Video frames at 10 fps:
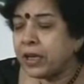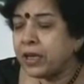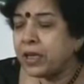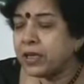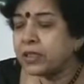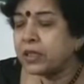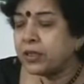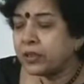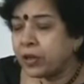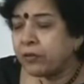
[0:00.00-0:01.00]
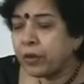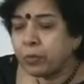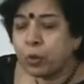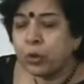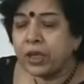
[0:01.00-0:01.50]
in his
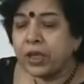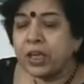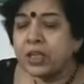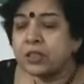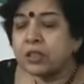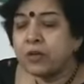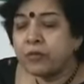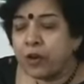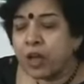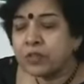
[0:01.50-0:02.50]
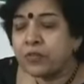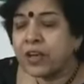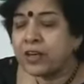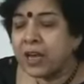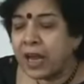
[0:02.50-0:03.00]
Moli is
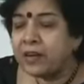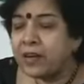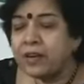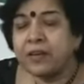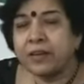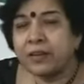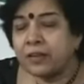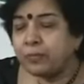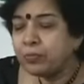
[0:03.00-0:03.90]
philosophical and lyrical